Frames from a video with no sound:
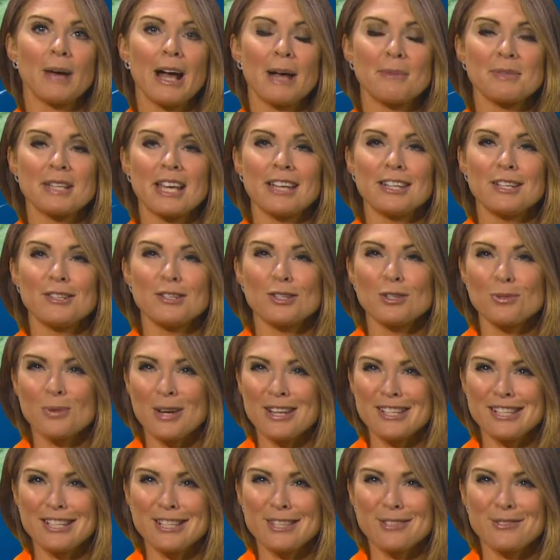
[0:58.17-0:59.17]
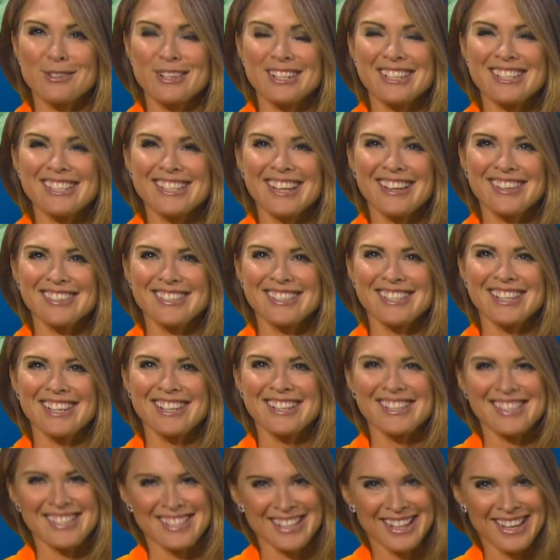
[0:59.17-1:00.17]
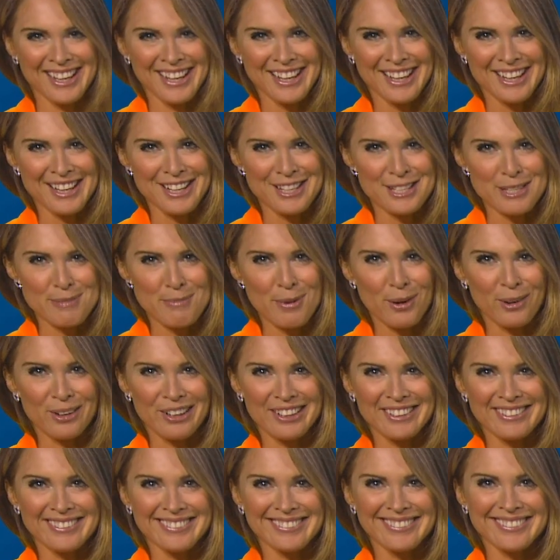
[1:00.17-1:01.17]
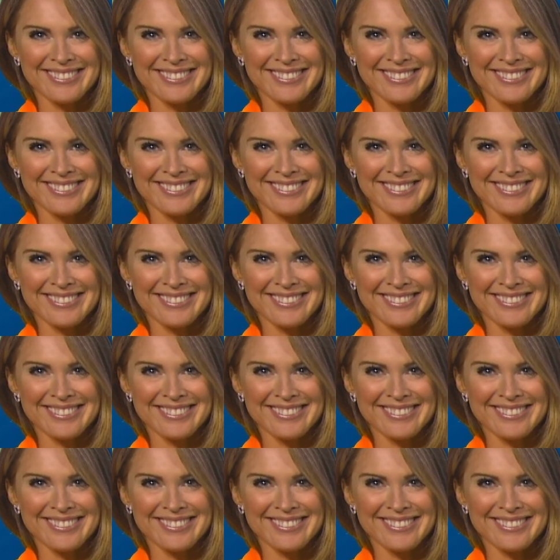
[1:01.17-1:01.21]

perhaps getting to 23 Celsius. Here's the pollen.